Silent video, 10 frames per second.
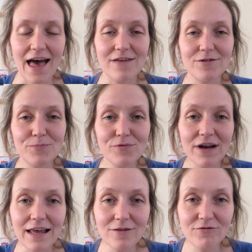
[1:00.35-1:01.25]
Have a
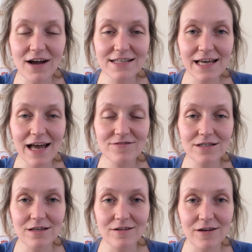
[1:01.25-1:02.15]
brilliant Friday
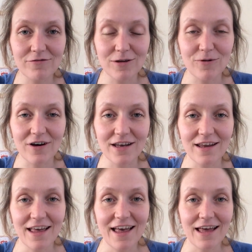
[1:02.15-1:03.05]
afternoon,
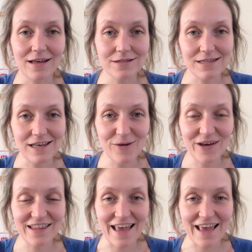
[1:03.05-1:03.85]
everyone, and I'll see you at